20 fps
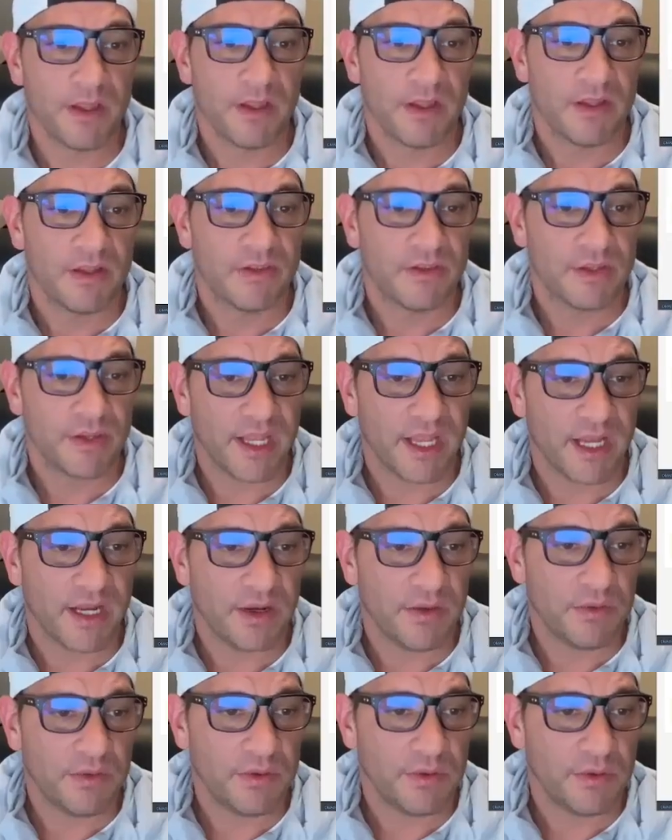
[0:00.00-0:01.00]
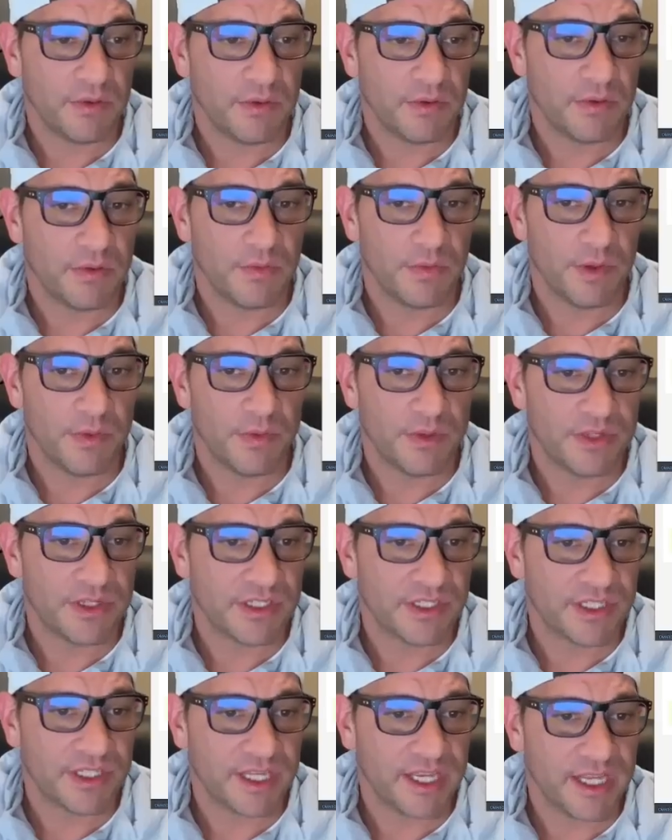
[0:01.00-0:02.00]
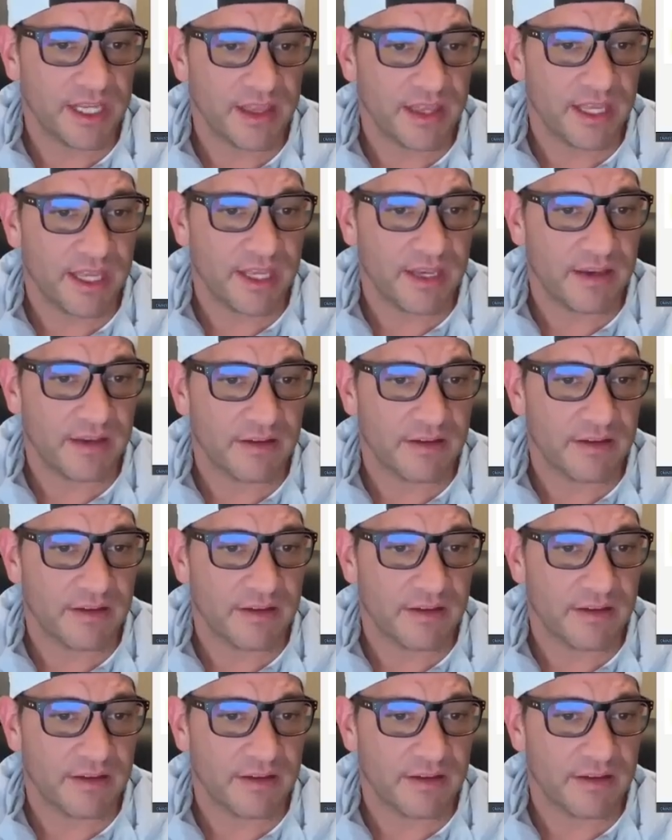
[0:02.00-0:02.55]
So now we would just take that